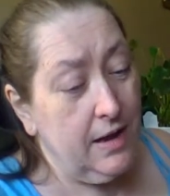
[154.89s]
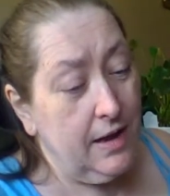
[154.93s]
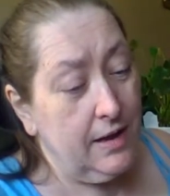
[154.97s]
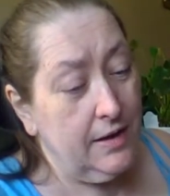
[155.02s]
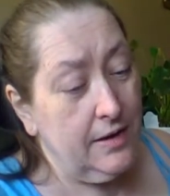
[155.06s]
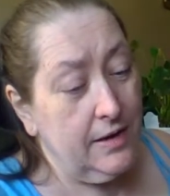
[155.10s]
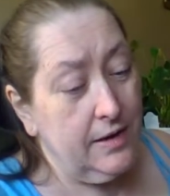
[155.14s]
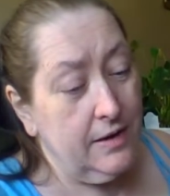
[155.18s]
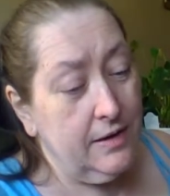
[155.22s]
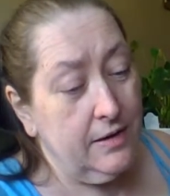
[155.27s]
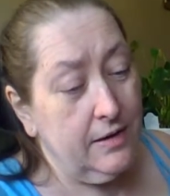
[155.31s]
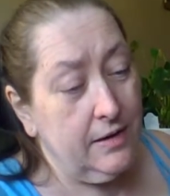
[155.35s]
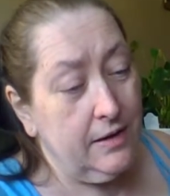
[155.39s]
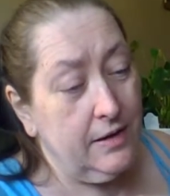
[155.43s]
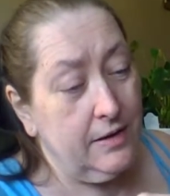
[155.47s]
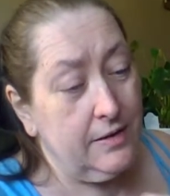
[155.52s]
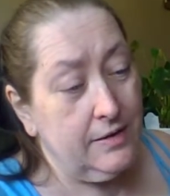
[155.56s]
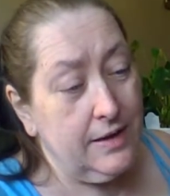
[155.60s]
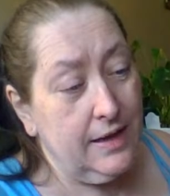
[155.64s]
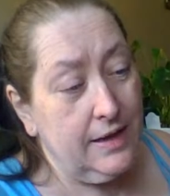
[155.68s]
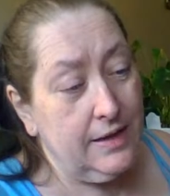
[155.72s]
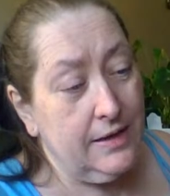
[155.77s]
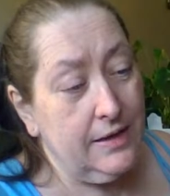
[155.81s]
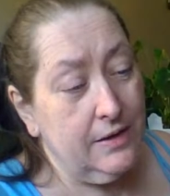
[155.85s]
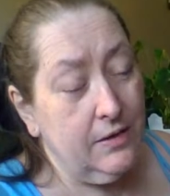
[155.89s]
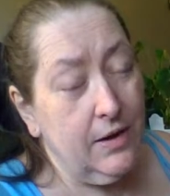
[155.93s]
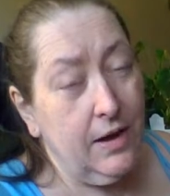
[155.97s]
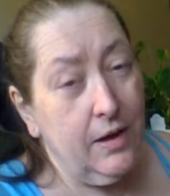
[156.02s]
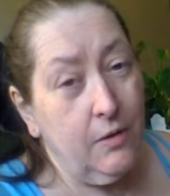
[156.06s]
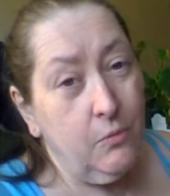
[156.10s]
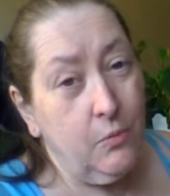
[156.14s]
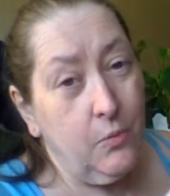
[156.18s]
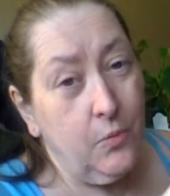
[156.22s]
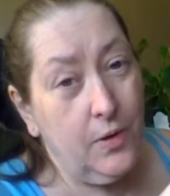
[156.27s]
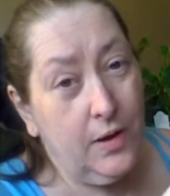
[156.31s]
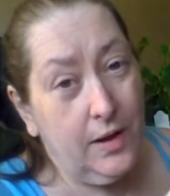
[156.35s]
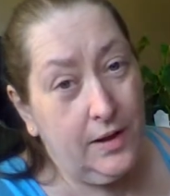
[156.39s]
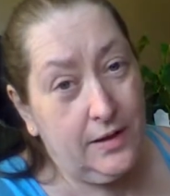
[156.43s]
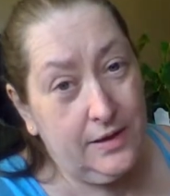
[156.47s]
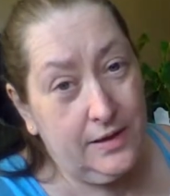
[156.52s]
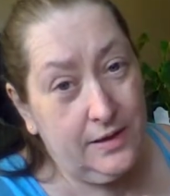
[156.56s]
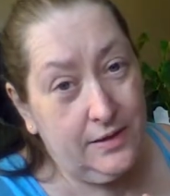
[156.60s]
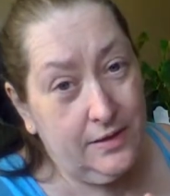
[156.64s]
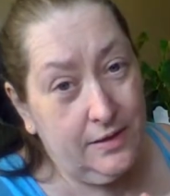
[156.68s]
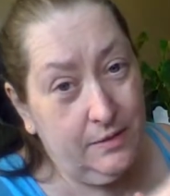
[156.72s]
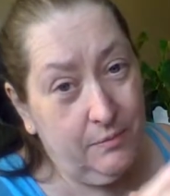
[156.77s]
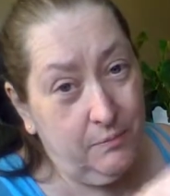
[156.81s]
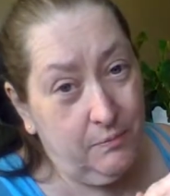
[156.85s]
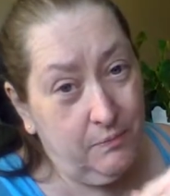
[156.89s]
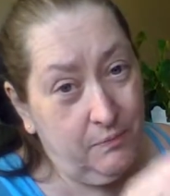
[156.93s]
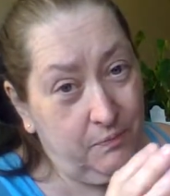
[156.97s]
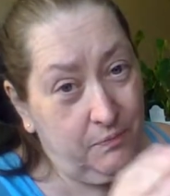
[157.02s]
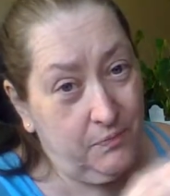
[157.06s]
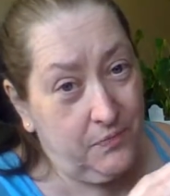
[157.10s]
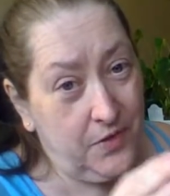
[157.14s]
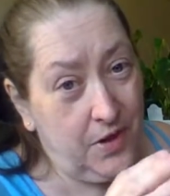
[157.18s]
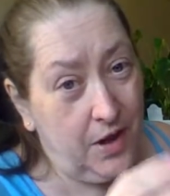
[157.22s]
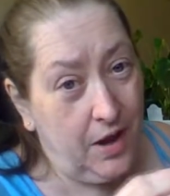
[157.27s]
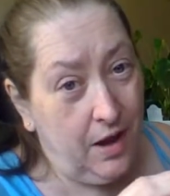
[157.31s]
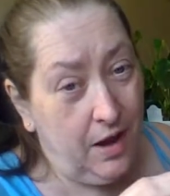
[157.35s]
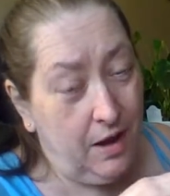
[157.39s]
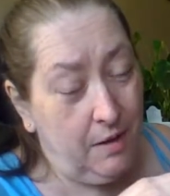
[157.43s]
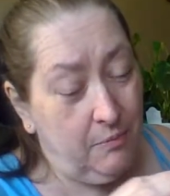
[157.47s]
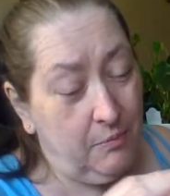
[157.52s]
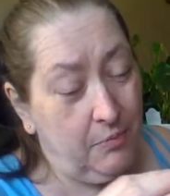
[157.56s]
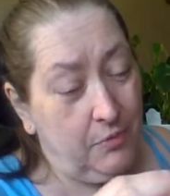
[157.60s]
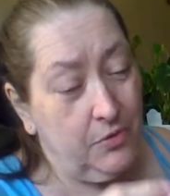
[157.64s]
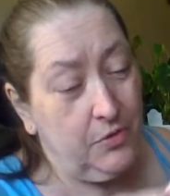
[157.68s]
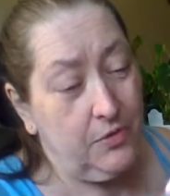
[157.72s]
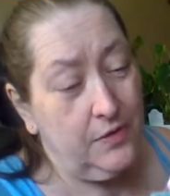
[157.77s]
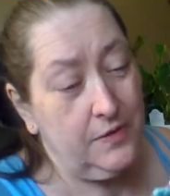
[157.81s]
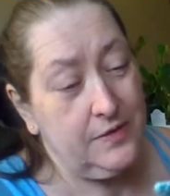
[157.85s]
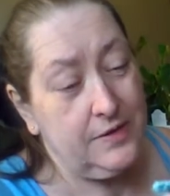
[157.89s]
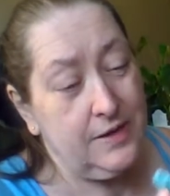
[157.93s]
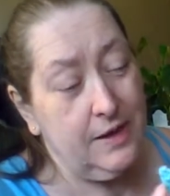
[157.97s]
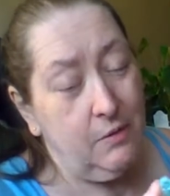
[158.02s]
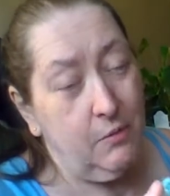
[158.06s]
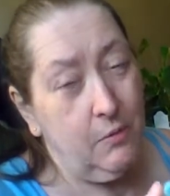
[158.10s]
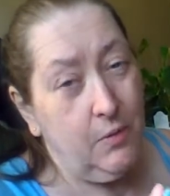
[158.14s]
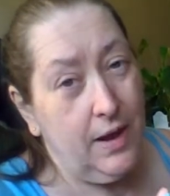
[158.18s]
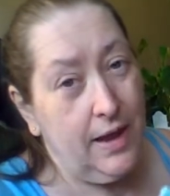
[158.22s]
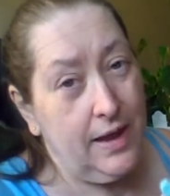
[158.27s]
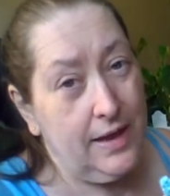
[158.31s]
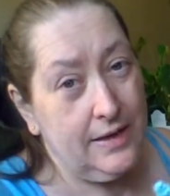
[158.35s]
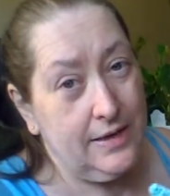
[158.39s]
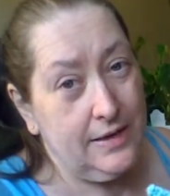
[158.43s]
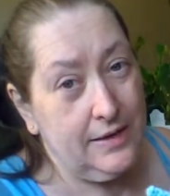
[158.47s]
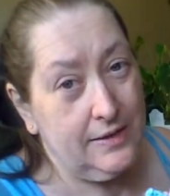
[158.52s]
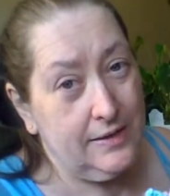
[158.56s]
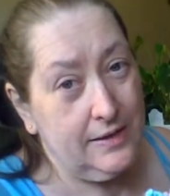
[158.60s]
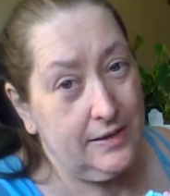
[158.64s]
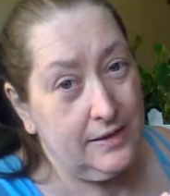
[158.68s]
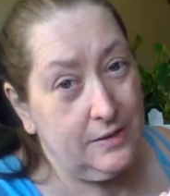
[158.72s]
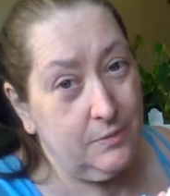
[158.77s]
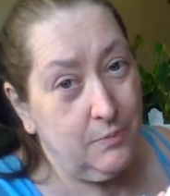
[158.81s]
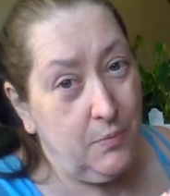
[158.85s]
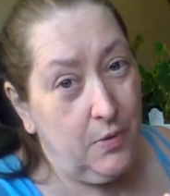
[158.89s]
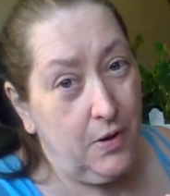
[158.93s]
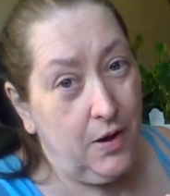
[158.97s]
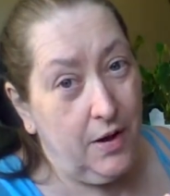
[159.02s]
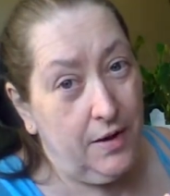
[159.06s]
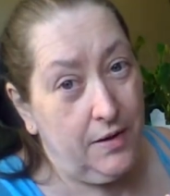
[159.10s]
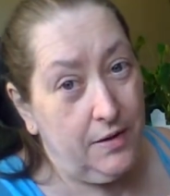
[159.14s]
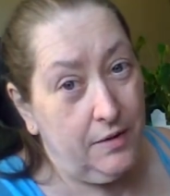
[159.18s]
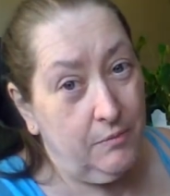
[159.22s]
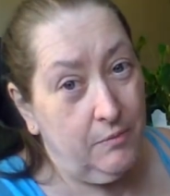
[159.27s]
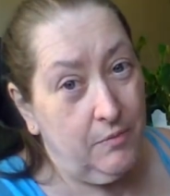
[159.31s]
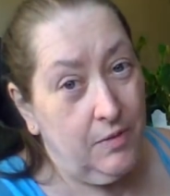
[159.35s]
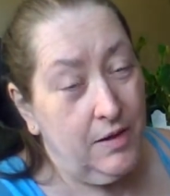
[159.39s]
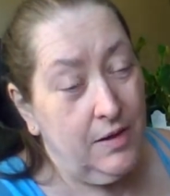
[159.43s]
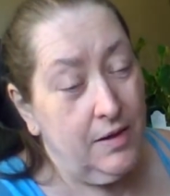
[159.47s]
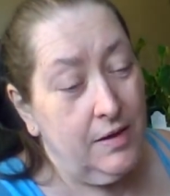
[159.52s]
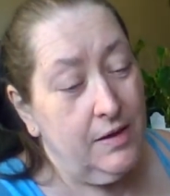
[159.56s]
I didn't, because I did the top the same way I did this bottom,